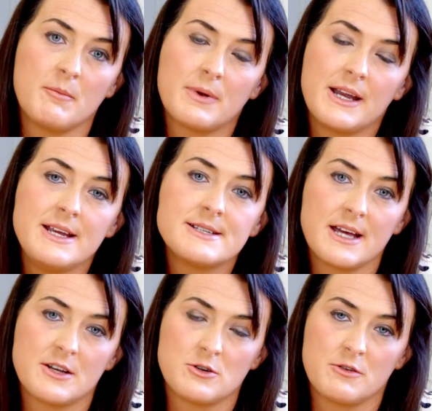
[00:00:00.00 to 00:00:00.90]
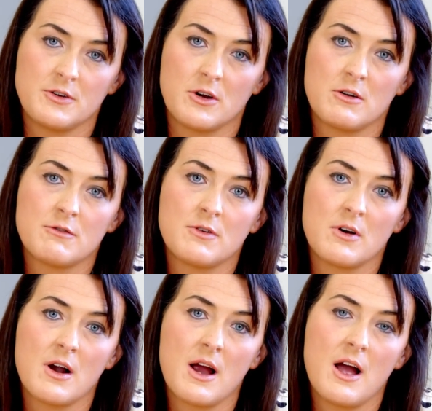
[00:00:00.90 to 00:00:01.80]
Please send off urine
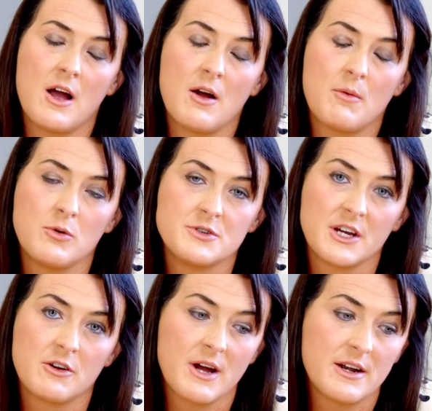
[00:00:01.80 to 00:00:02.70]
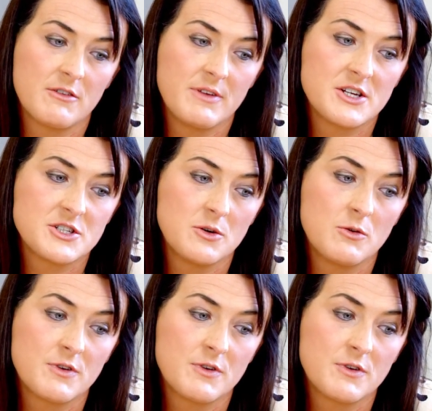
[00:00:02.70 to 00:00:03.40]
for a protein-creatinine ratio.